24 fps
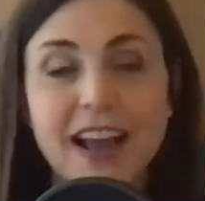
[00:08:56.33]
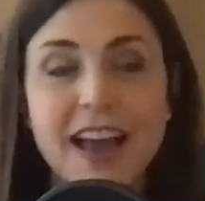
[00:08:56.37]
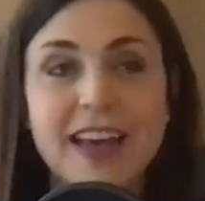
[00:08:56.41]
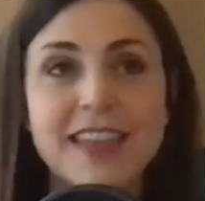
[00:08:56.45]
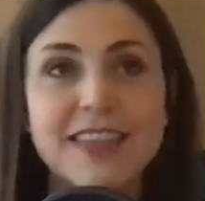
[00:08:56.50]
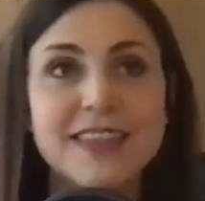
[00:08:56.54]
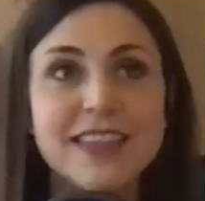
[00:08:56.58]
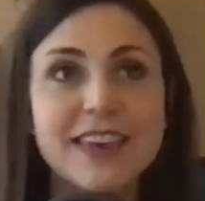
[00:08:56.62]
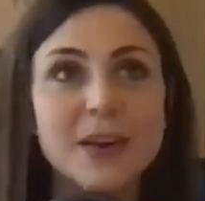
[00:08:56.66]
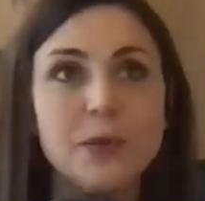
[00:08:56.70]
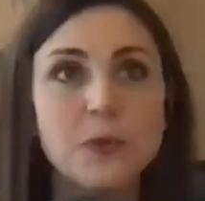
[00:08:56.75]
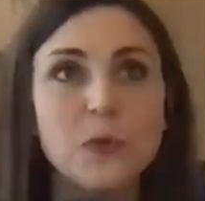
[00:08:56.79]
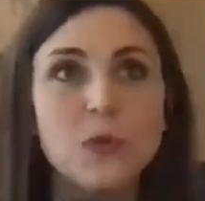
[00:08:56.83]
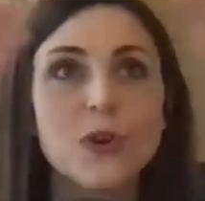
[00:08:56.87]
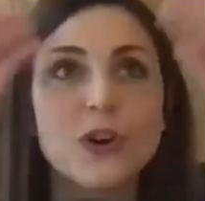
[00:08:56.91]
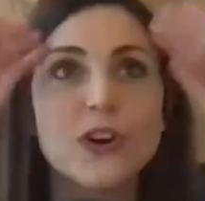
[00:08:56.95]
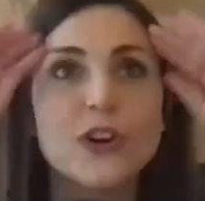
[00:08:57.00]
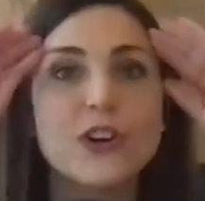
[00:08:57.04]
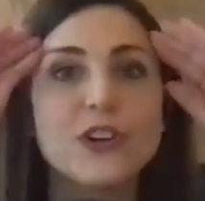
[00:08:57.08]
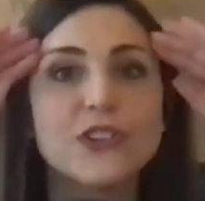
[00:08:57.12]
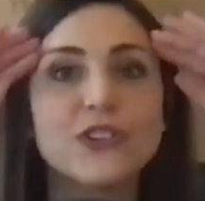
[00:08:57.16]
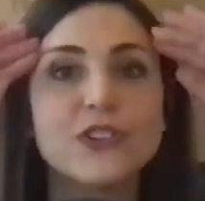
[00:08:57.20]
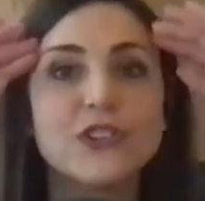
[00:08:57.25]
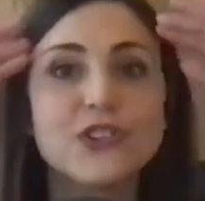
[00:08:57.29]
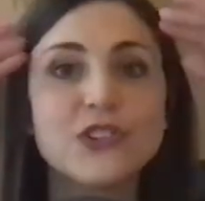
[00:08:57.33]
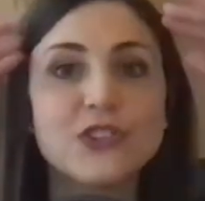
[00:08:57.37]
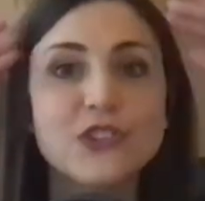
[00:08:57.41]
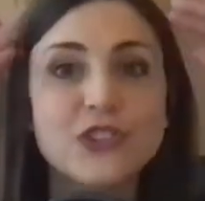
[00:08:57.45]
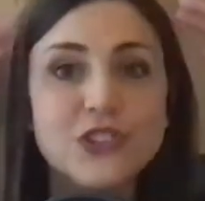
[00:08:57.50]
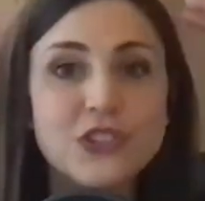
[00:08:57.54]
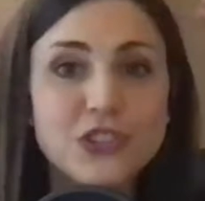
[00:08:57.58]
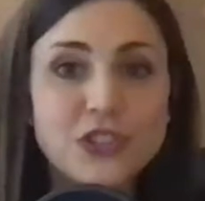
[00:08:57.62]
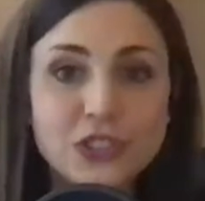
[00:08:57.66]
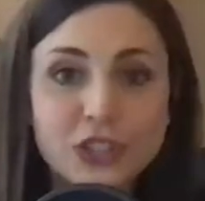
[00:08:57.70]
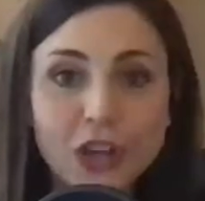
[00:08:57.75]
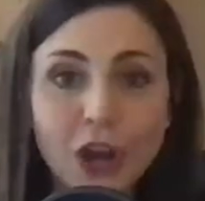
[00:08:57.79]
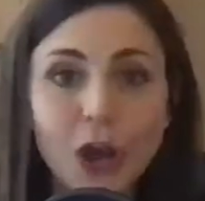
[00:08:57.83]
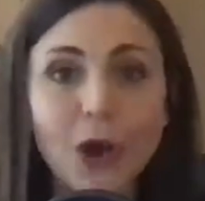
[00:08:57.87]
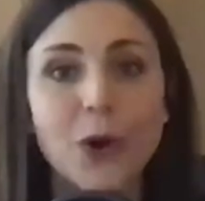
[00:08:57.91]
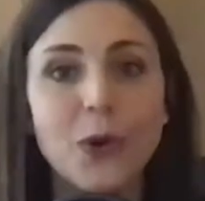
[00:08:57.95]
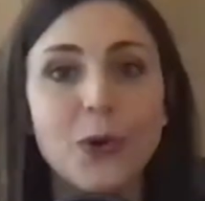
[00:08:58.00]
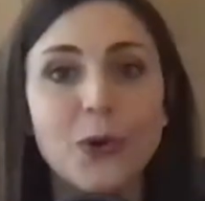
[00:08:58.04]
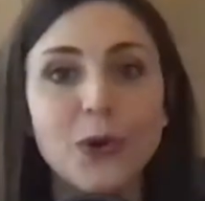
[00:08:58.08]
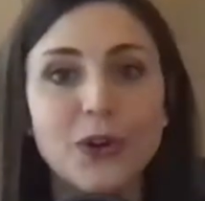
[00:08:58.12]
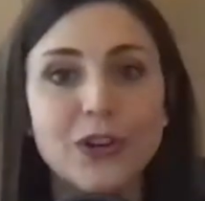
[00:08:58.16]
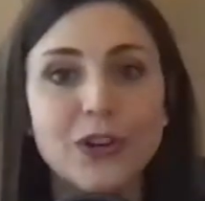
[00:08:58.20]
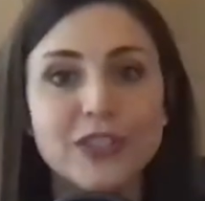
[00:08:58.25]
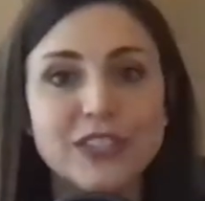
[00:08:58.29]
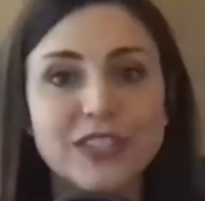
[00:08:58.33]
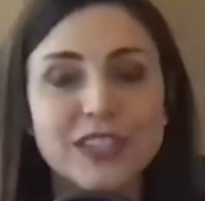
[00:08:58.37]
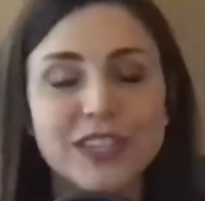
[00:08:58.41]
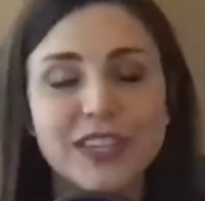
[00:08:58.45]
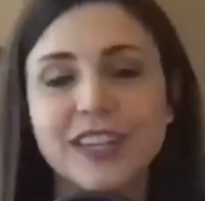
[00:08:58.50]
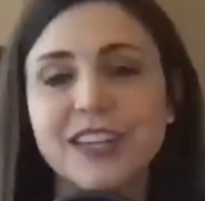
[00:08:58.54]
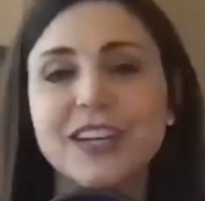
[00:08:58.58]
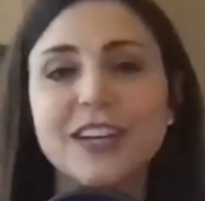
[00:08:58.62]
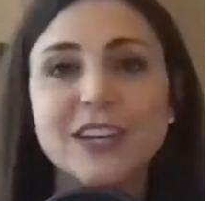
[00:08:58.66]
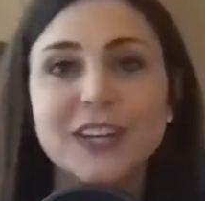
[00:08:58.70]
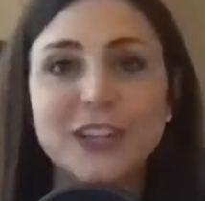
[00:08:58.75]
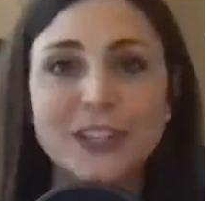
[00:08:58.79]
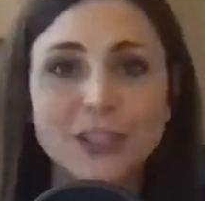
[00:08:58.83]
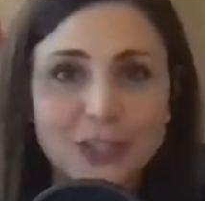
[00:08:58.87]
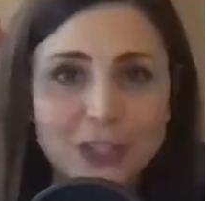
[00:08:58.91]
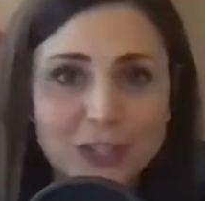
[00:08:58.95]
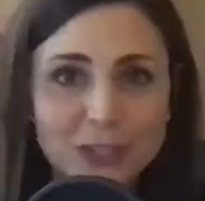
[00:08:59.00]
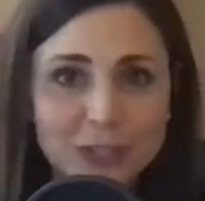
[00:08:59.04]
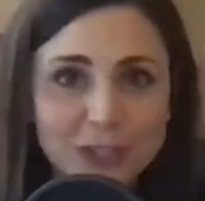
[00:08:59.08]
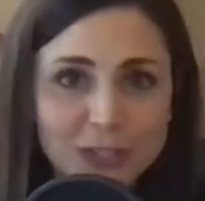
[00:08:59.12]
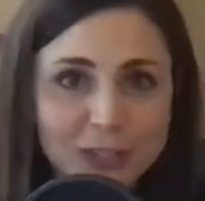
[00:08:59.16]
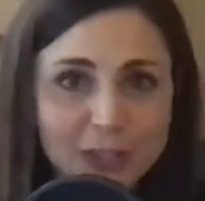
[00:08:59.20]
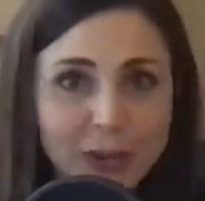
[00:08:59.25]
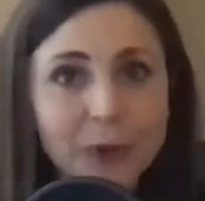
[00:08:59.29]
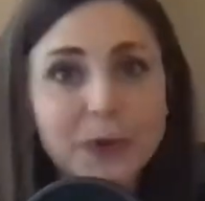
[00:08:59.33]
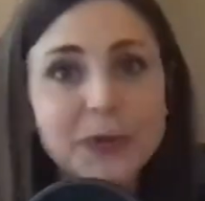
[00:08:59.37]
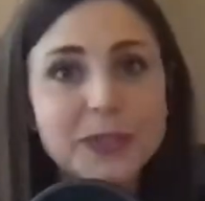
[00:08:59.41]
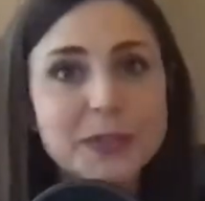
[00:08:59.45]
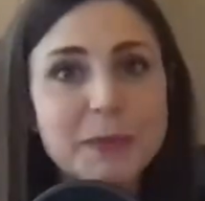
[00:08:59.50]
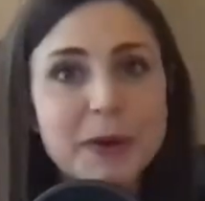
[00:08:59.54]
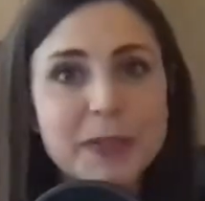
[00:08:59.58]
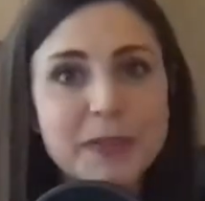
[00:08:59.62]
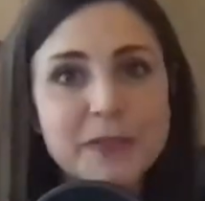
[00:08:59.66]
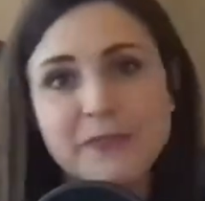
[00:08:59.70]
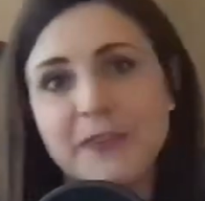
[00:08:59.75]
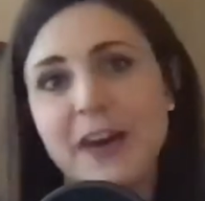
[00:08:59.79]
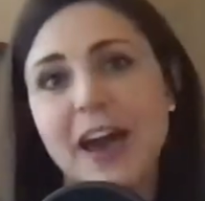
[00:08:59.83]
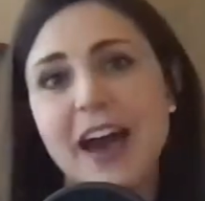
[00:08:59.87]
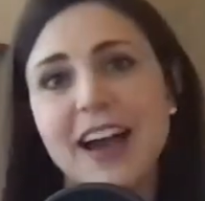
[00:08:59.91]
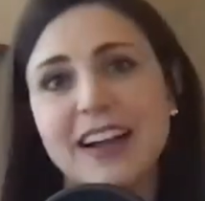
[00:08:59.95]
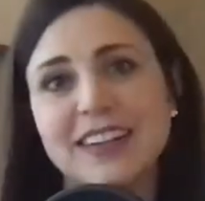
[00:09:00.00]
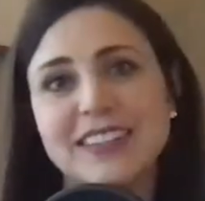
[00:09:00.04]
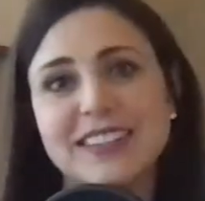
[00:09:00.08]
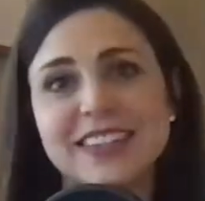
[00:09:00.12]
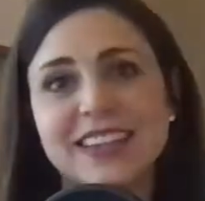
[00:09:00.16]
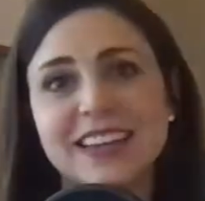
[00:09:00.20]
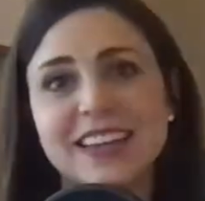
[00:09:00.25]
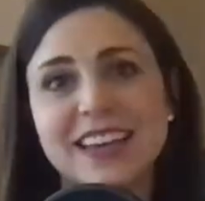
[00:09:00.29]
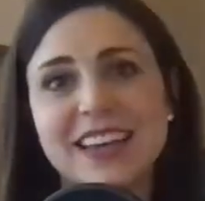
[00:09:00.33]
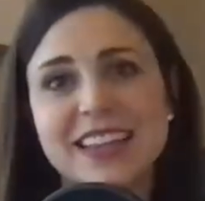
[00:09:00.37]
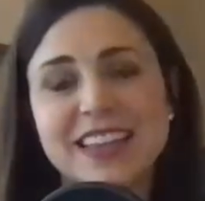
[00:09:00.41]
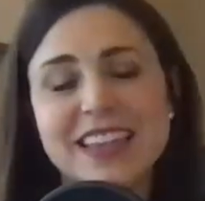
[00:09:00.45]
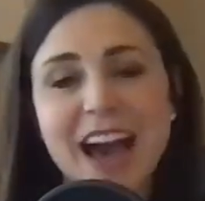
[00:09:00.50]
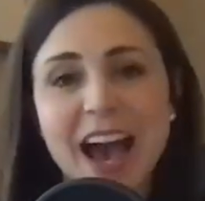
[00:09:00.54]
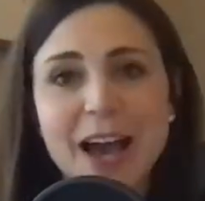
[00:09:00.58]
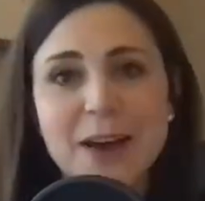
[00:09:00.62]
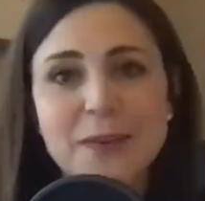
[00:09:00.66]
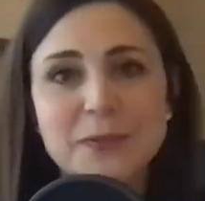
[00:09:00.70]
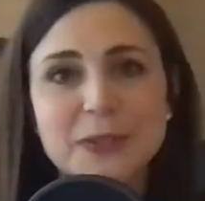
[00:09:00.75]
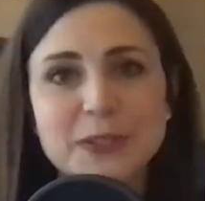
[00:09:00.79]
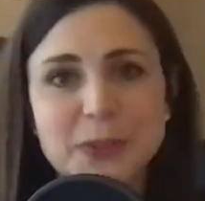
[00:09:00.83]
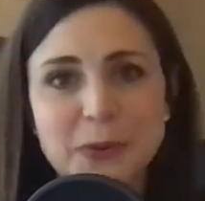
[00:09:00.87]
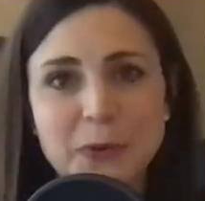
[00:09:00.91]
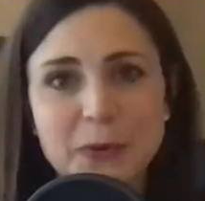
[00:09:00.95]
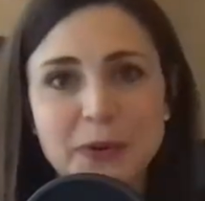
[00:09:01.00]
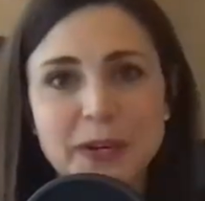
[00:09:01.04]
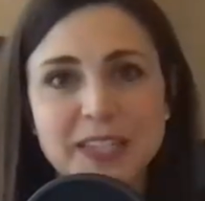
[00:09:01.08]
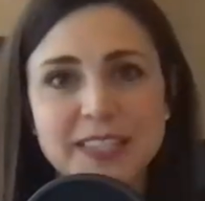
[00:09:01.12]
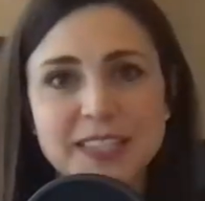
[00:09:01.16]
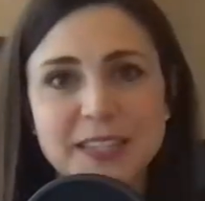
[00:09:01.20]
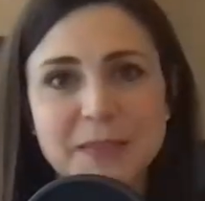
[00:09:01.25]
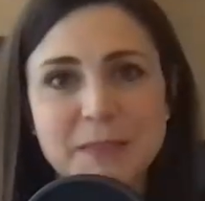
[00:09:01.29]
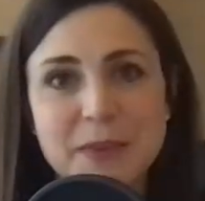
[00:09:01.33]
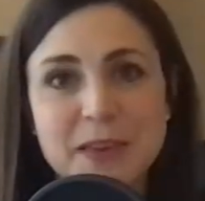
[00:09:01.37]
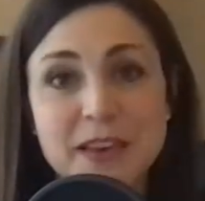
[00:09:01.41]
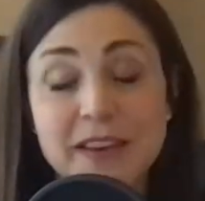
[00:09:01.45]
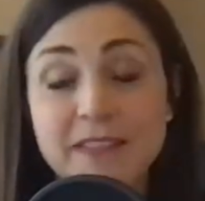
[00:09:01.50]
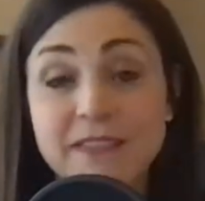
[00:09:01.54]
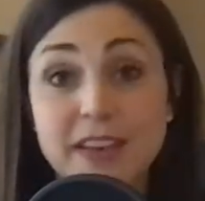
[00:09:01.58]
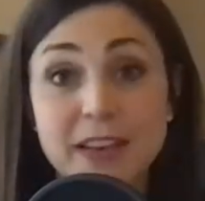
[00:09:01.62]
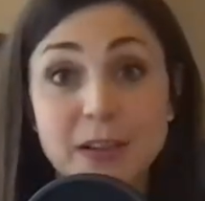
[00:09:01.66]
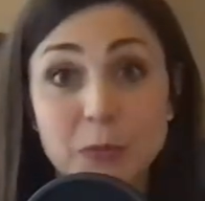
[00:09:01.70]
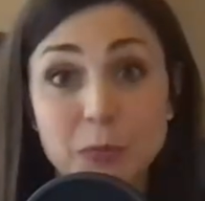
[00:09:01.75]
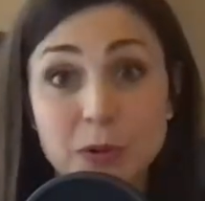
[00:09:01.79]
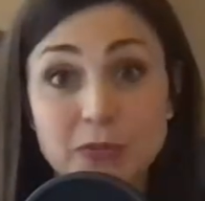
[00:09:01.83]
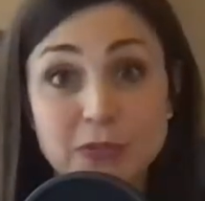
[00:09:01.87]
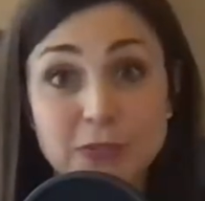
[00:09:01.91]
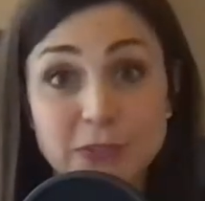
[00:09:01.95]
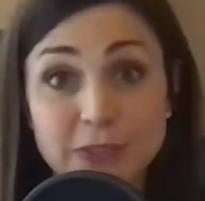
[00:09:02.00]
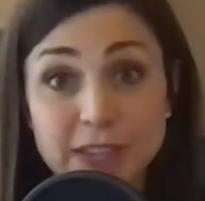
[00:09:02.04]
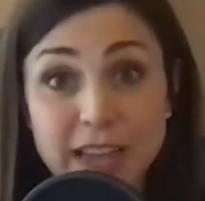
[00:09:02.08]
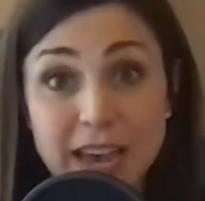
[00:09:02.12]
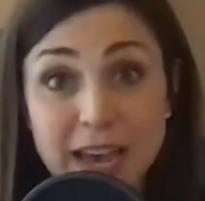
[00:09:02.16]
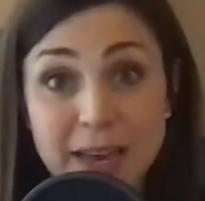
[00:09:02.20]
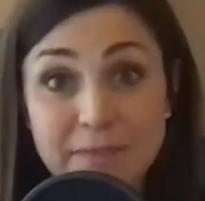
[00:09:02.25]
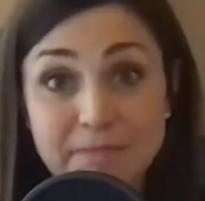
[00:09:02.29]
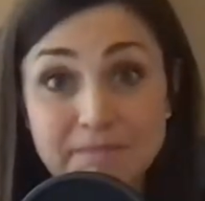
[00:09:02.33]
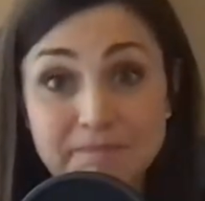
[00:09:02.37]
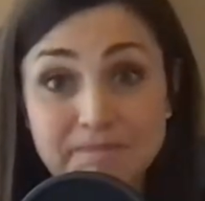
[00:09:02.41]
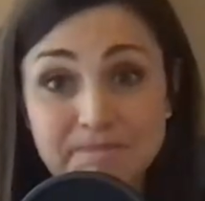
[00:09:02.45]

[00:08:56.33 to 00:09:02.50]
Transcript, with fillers: And they were stoked, stoked about the fact that I was going to be available full-time.